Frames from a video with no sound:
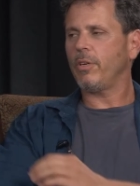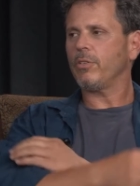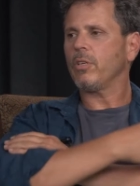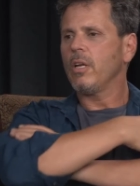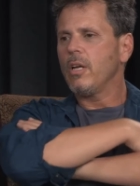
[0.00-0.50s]

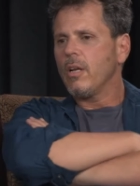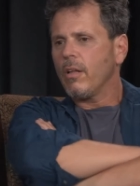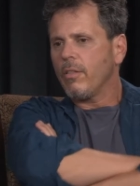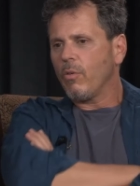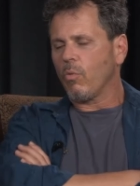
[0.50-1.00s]
There's mm.
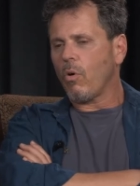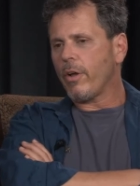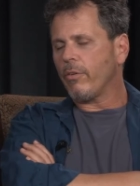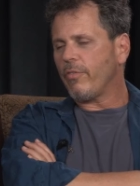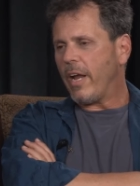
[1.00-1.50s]
the
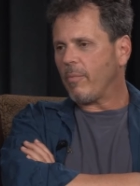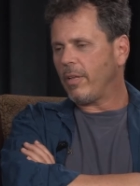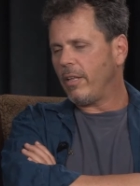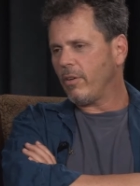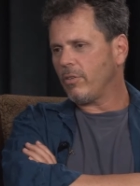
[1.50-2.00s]
royal
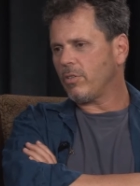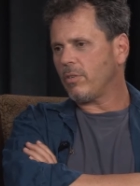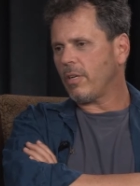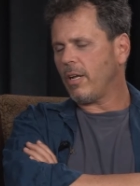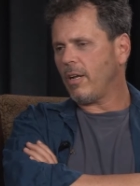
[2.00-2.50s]
family,
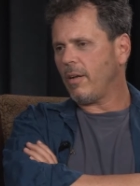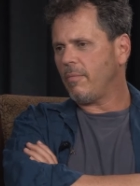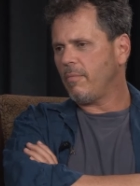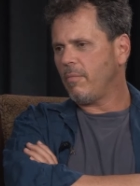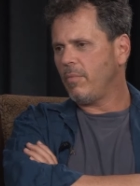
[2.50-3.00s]
there's
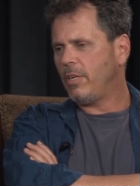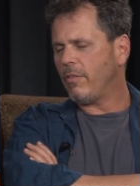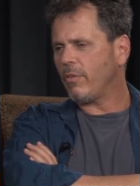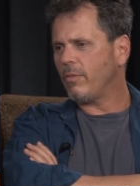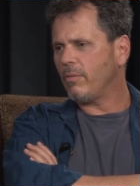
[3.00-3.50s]
uh,
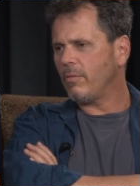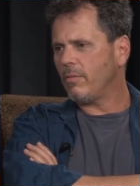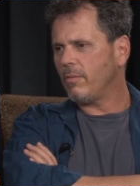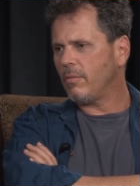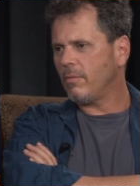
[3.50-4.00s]
different
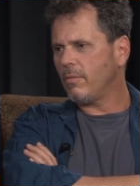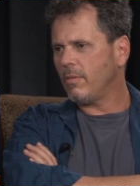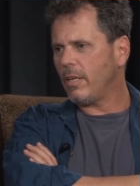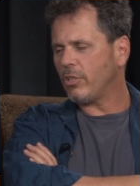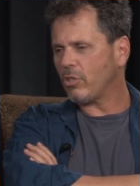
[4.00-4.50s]

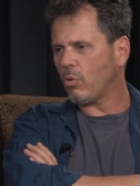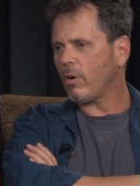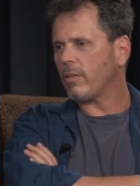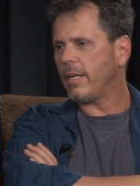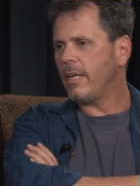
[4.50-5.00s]

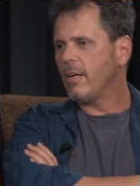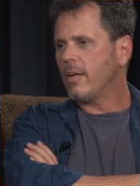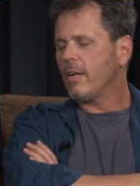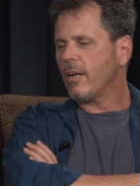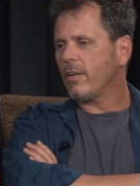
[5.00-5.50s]
historically
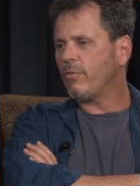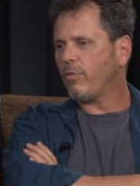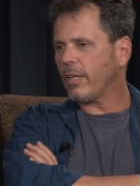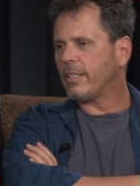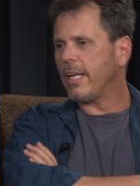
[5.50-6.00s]

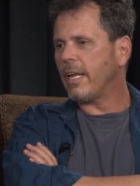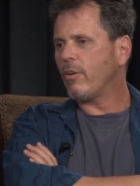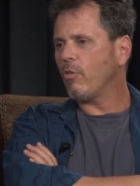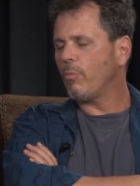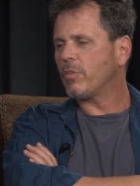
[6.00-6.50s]

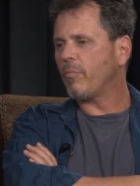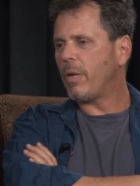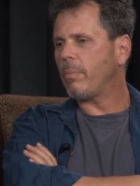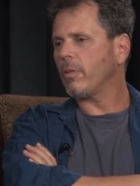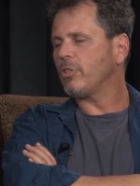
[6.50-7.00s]
conflicting groups of
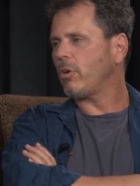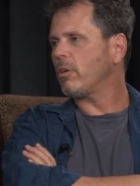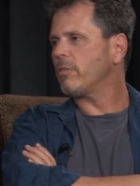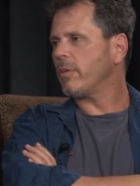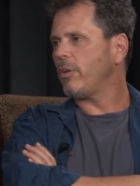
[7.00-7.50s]
people in
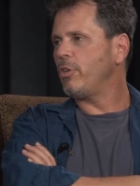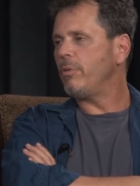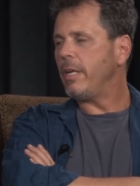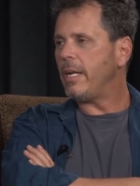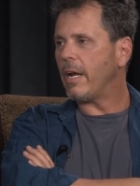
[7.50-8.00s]
charge of it all, and
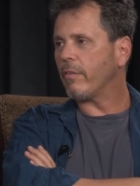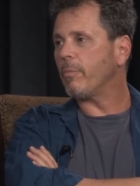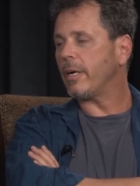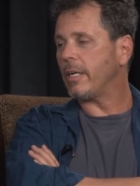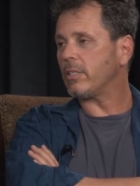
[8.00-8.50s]
you need
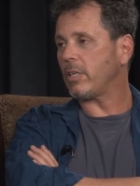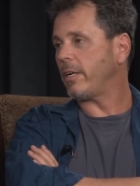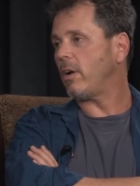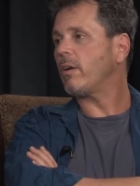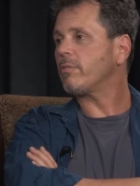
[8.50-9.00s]
everybody to
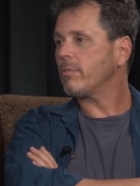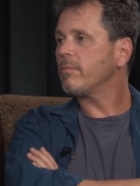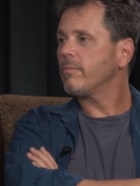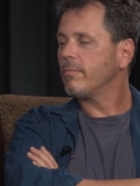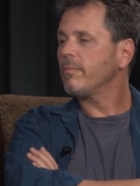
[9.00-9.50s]
sign off,
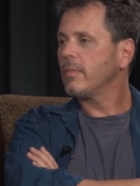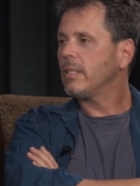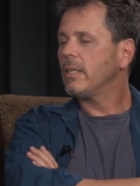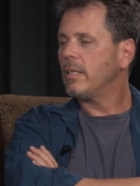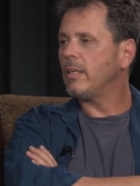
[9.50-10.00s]

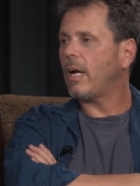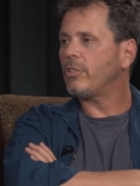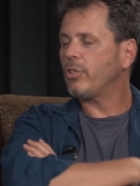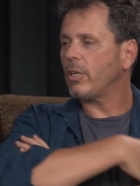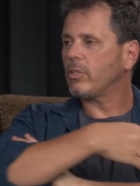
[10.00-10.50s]
Sure.
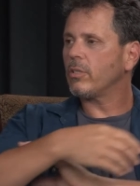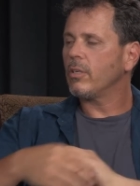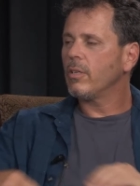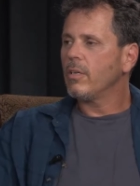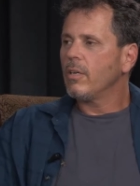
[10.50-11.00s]
not just,
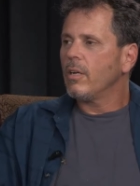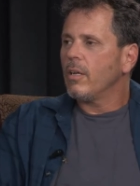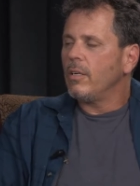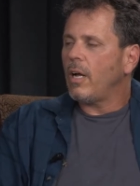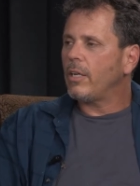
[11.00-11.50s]

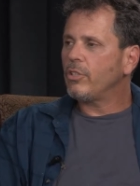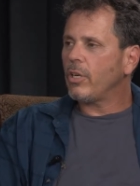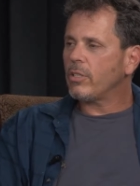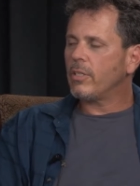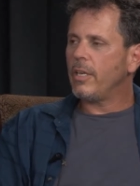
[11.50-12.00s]
not
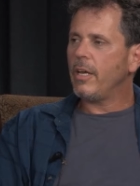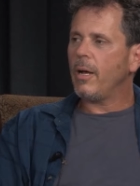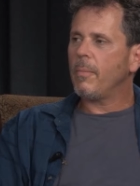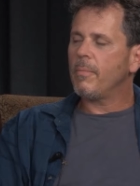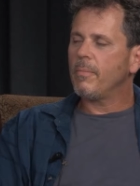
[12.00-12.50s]
just the,
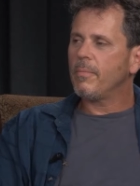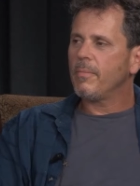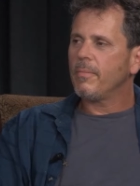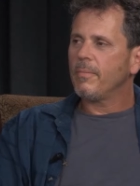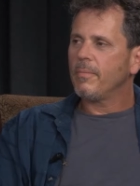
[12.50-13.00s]
um,
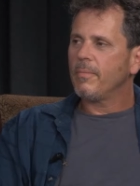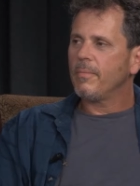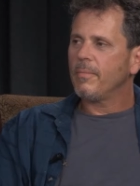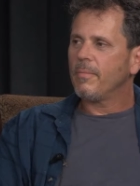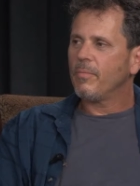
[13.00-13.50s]

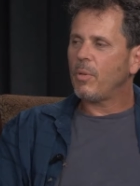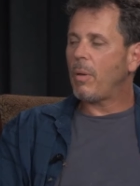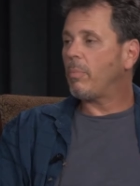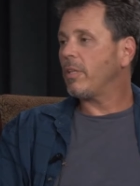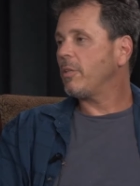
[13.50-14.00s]
the
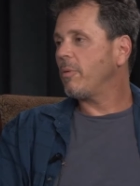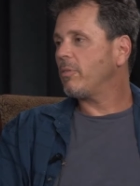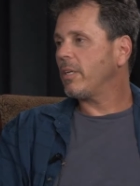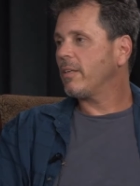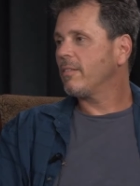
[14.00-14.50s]
people in the
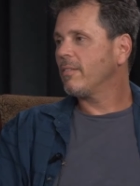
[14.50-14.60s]
building.